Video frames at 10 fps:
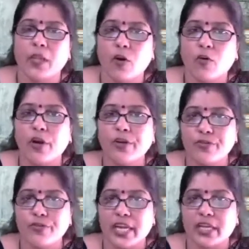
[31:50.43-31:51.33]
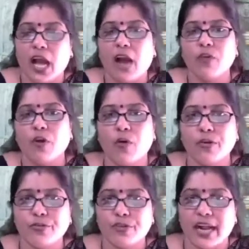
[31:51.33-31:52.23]
you're going to see it, how you're
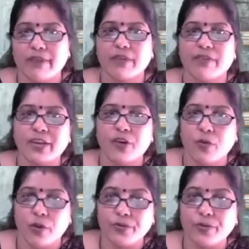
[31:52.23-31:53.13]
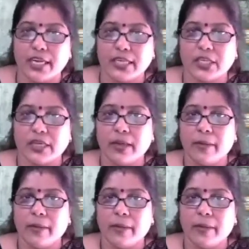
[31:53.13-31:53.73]
going to travel when you're going to reach it